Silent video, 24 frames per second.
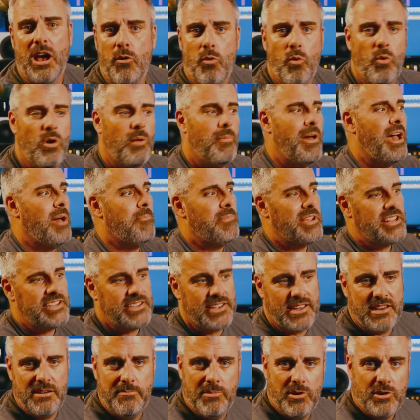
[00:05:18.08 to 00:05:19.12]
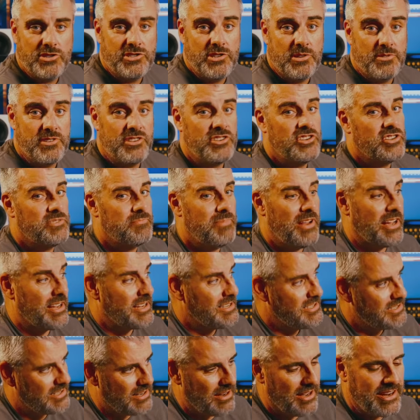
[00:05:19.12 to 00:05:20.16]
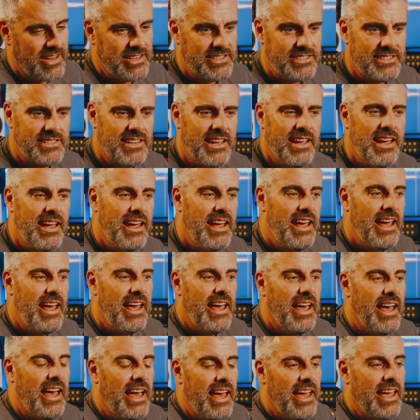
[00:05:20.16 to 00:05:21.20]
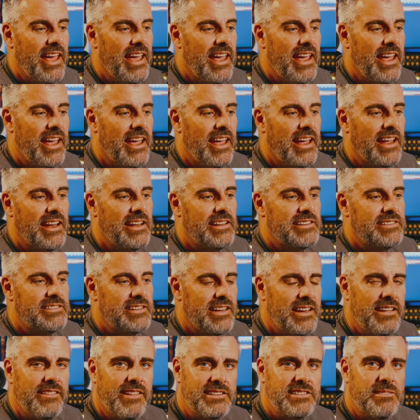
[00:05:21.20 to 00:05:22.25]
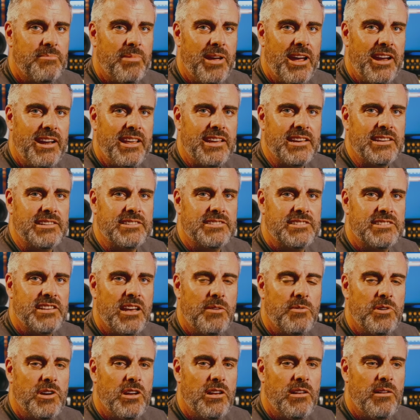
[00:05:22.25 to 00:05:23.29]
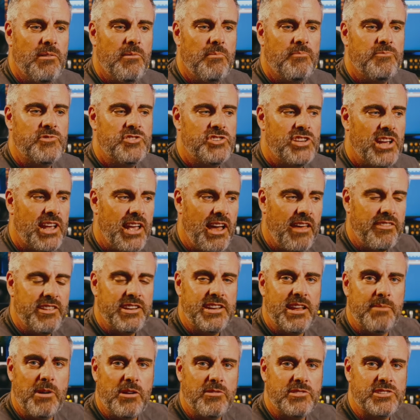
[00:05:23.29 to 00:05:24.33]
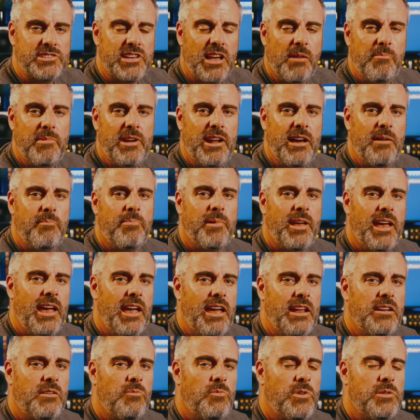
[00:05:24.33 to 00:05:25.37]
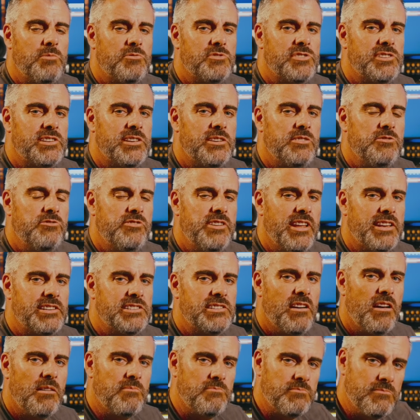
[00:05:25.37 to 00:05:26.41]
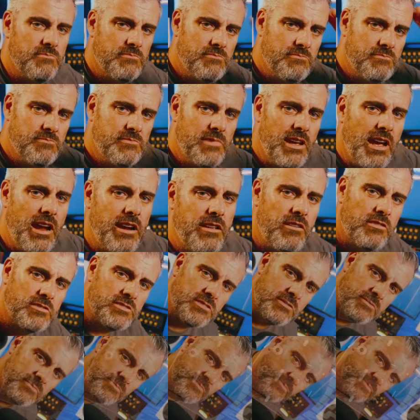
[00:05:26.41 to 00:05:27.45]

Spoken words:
all about mixing in the box using just plugins like this. And yeah, that's about it. So check out the demo that's coming up, and we will see you next time. Adios.